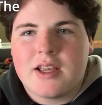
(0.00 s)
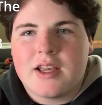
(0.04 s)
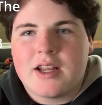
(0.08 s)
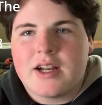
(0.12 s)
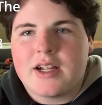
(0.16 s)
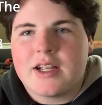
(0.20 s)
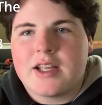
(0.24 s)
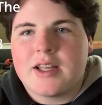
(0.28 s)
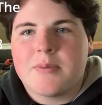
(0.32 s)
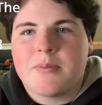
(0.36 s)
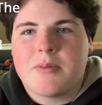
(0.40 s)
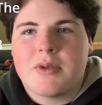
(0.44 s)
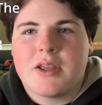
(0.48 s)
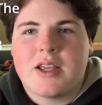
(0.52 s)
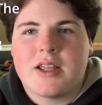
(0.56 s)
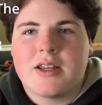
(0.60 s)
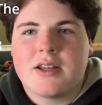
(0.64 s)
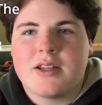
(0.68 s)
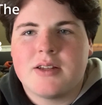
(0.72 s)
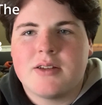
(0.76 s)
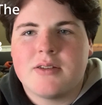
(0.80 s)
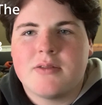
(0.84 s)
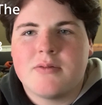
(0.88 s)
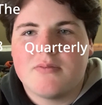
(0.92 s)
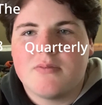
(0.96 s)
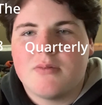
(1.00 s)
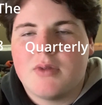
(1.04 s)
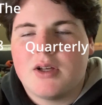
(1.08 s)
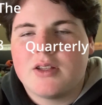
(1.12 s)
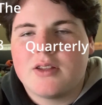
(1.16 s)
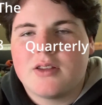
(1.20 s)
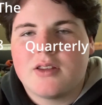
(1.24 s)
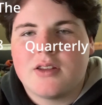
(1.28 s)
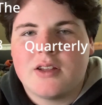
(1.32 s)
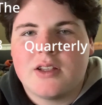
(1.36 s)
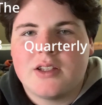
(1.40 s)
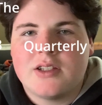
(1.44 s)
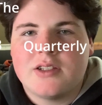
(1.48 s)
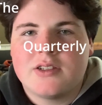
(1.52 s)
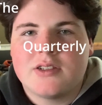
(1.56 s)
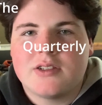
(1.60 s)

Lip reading: and I get paid monthly,